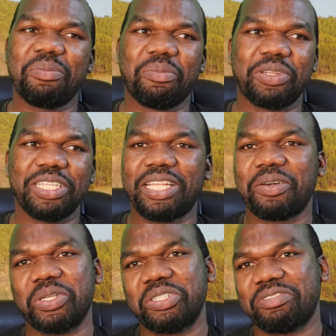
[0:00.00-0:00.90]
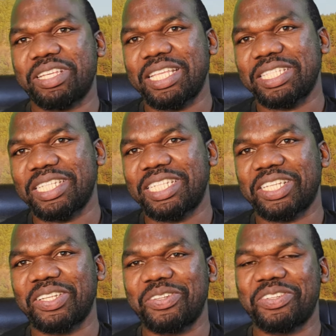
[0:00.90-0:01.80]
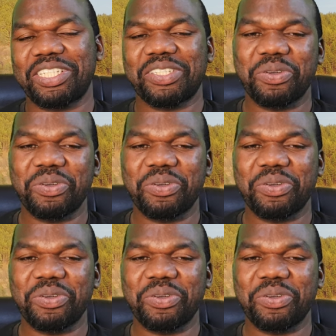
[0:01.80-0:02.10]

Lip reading: of science and technology.